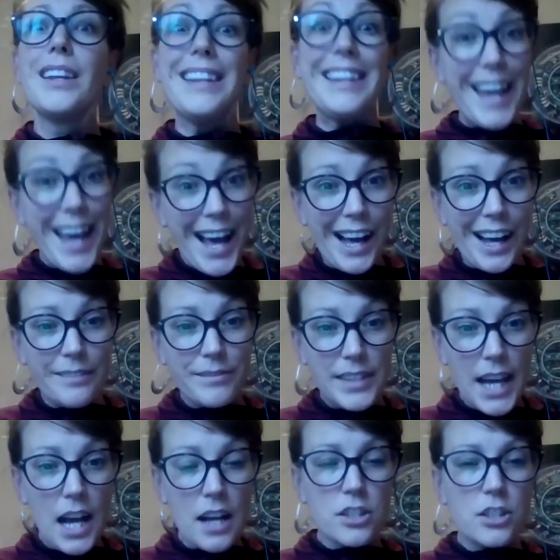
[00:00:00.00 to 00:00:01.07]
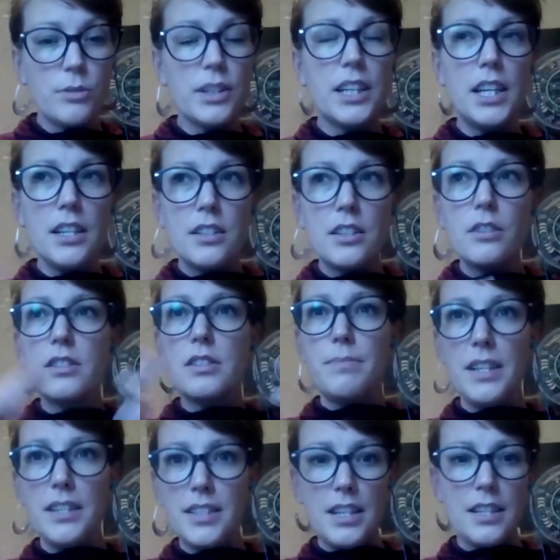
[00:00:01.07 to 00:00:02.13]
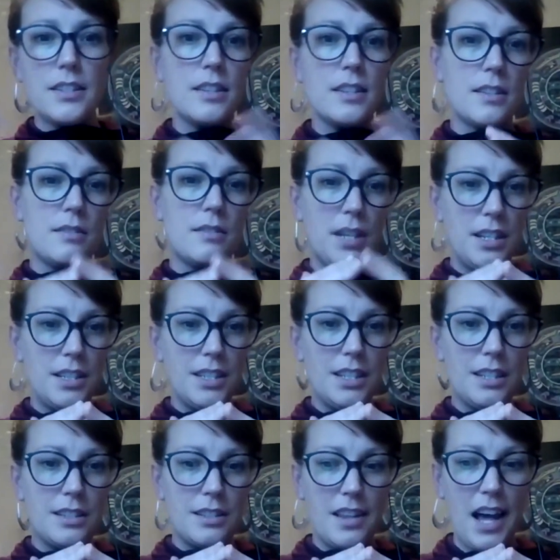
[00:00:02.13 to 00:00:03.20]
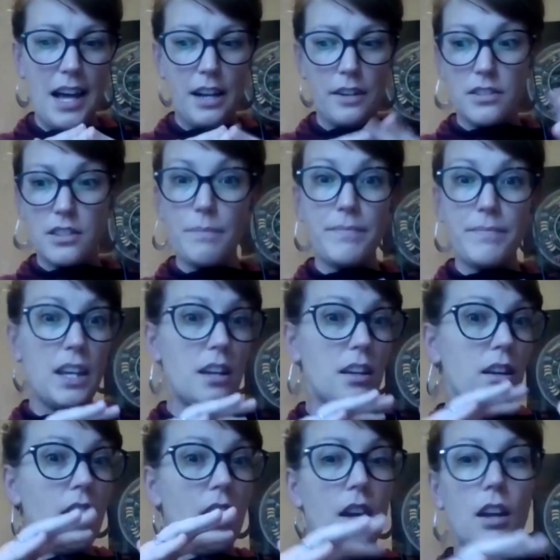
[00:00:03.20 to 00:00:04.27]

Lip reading: Yeah. So a keystone species is a species that if something,